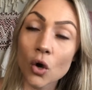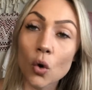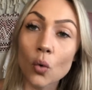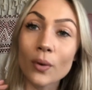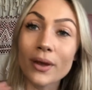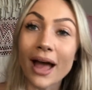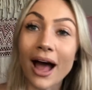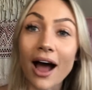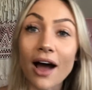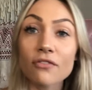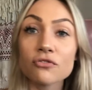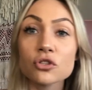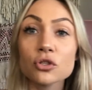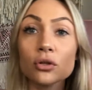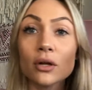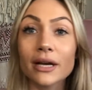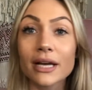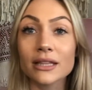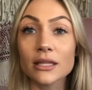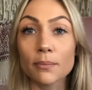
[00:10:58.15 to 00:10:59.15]
We have to
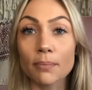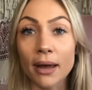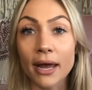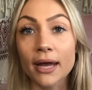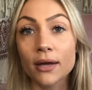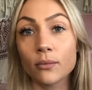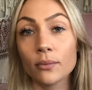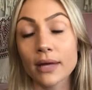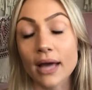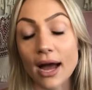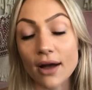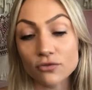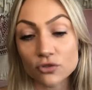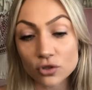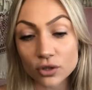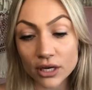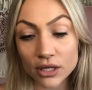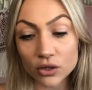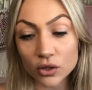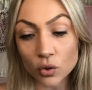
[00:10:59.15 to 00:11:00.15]
look at the pain. We have to
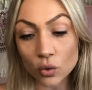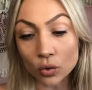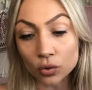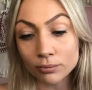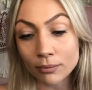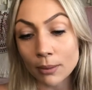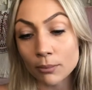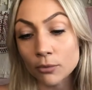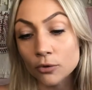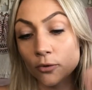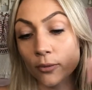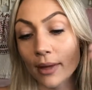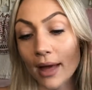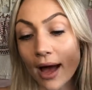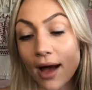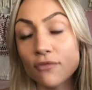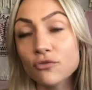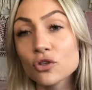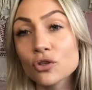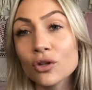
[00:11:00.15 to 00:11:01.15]
look at the old memory. We
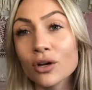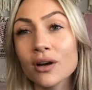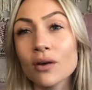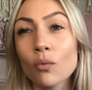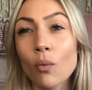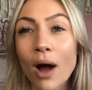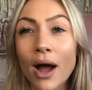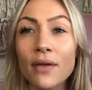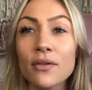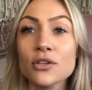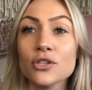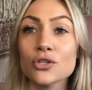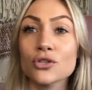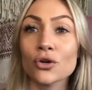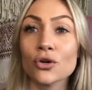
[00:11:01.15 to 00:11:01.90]
have to look at why this is